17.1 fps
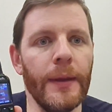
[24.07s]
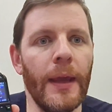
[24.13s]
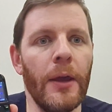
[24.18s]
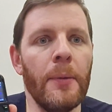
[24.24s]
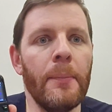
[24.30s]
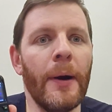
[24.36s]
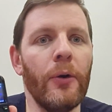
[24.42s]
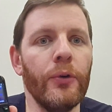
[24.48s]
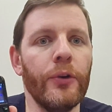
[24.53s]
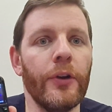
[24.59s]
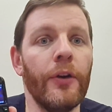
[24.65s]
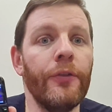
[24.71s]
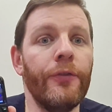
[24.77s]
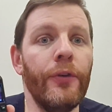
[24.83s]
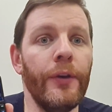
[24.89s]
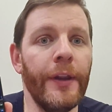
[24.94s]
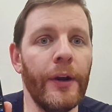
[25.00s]
about
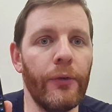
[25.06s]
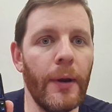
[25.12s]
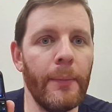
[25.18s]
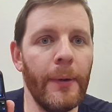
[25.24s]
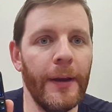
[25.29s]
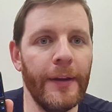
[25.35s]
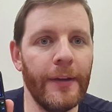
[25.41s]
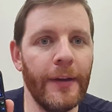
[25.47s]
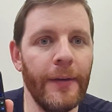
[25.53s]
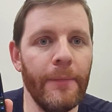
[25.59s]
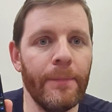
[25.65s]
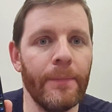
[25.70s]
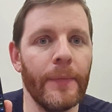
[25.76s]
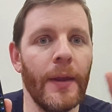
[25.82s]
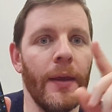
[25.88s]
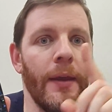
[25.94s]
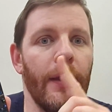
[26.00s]
vulnerability
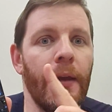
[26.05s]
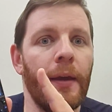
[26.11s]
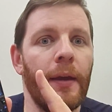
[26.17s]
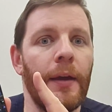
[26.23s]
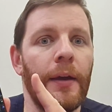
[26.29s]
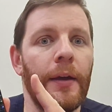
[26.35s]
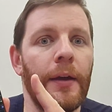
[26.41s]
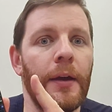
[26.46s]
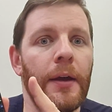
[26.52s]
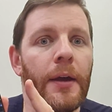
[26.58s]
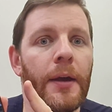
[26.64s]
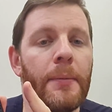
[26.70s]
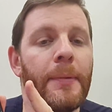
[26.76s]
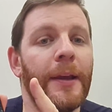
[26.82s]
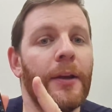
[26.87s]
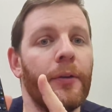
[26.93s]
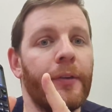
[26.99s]
uh,
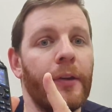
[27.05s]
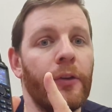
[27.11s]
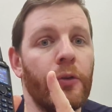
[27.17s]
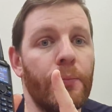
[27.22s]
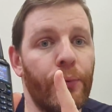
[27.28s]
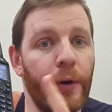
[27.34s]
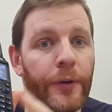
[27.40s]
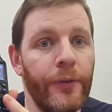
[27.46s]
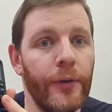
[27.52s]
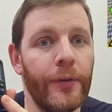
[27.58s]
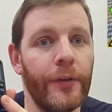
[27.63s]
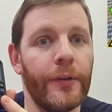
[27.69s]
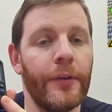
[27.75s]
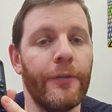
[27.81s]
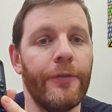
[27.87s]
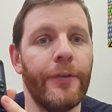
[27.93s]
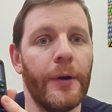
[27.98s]
because in the
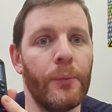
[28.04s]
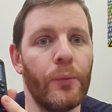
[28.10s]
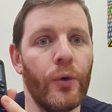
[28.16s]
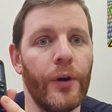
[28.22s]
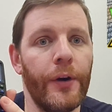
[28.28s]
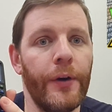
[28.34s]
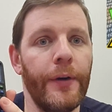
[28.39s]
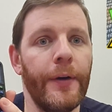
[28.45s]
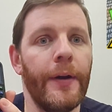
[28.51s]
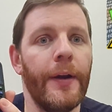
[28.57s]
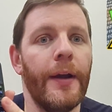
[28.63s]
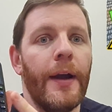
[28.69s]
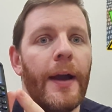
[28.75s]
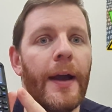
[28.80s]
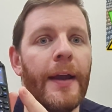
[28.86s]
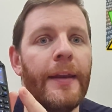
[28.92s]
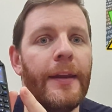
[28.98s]
previous firmware
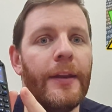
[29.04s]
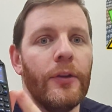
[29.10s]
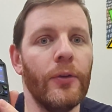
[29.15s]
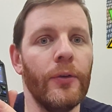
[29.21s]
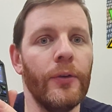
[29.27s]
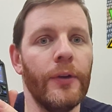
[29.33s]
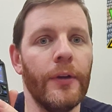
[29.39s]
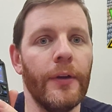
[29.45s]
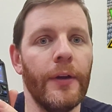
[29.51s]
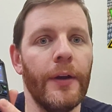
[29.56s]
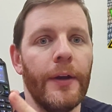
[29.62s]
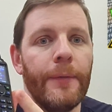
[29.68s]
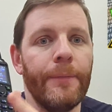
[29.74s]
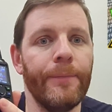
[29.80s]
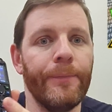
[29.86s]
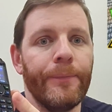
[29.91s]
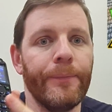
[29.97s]
Anytone,
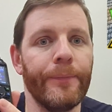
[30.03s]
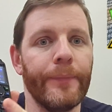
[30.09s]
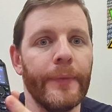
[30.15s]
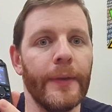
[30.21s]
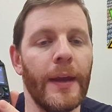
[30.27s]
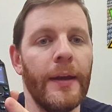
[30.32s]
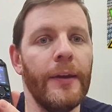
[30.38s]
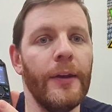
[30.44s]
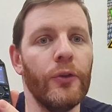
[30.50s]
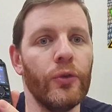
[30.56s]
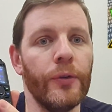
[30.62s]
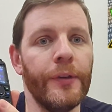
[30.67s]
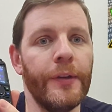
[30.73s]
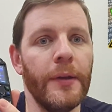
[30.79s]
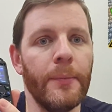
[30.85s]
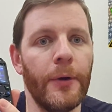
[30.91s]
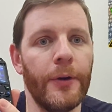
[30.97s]
um, Anytone
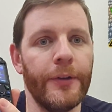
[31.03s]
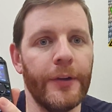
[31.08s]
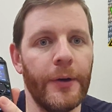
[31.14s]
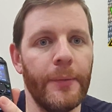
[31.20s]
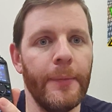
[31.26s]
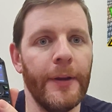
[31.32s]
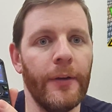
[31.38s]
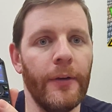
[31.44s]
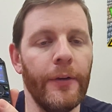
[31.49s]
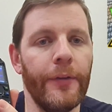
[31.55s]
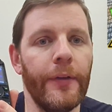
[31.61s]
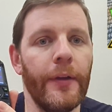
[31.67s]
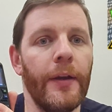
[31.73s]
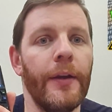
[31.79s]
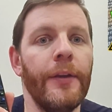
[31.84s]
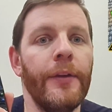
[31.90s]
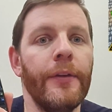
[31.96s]
DMR terminals
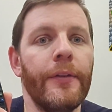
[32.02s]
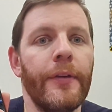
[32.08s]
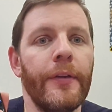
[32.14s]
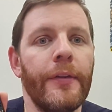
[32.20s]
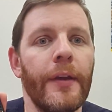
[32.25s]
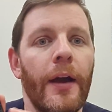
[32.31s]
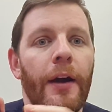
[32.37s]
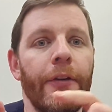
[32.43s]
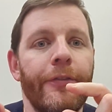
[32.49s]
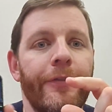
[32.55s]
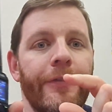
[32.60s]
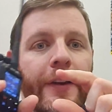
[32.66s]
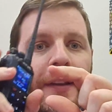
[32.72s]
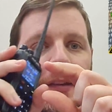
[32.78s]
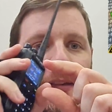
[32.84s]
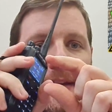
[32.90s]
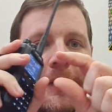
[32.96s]
uses a
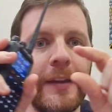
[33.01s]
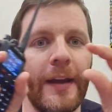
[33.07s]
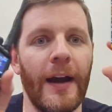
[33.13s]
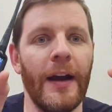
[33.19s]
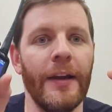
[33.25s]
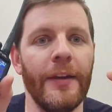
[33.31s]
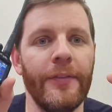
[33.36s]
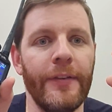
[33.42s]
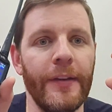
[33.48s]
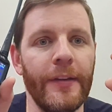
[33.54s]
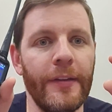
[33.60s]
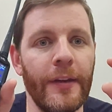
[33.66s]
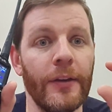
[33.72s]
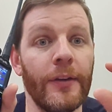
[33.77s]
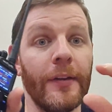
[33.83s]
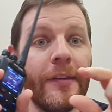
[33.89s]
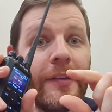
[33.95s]
fixed IVs,
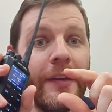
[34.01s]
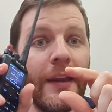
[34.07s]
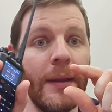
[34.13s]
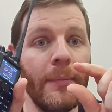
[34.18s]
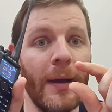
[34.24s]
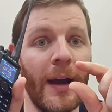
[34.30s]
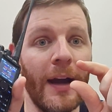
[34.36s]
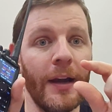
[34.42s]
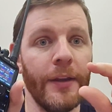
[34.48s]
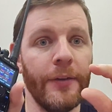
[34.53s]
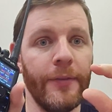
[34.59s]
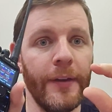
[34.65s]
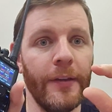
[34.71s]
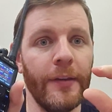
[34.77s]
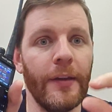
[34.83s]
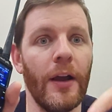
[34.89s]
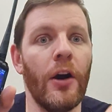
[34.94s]
the same
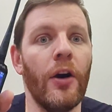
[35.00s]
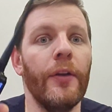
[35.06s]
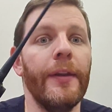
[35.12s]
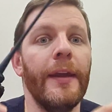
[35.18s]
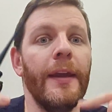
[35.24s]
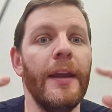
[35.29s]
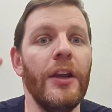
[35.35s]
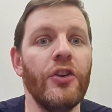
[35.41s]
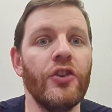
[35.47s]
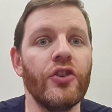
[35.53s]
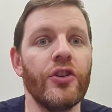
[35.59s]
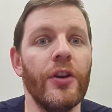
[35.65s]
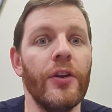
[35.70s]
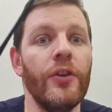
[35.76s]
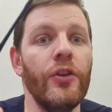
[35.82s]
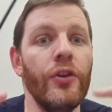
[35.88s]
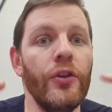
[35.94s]
IVs on each
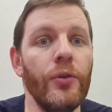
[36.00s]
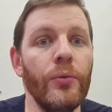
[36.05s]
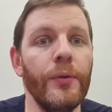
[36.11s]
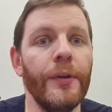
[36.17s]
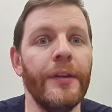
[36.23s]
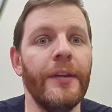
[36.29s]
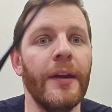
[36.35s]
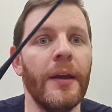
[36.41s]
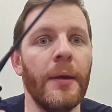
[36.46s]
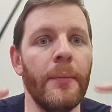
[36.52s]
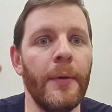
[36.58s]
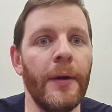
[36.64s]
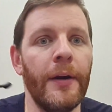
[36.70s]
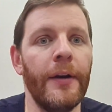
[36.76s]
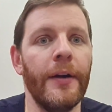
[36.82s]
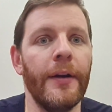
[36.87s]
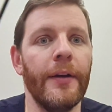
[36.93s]
new
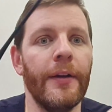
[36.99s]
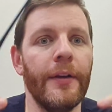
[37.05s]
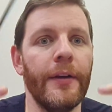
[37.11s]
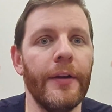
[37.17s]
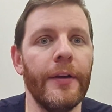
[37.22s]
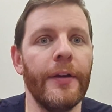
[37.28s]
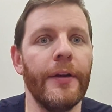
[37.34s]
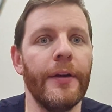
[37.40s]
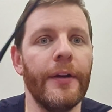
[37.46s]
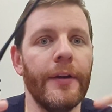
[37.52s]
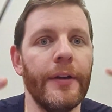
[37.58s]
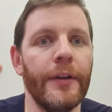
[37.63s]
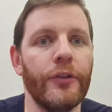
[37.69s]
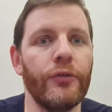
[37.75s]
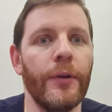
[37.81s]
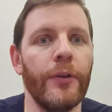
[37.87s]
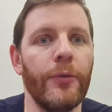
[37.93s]
DMR
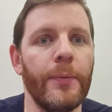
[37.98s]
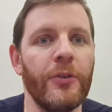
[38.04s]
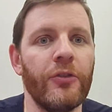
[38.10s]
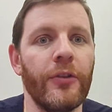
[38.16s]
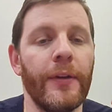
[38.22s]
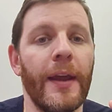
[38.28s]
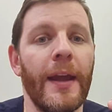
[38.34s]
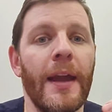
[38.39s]
uh, transmission.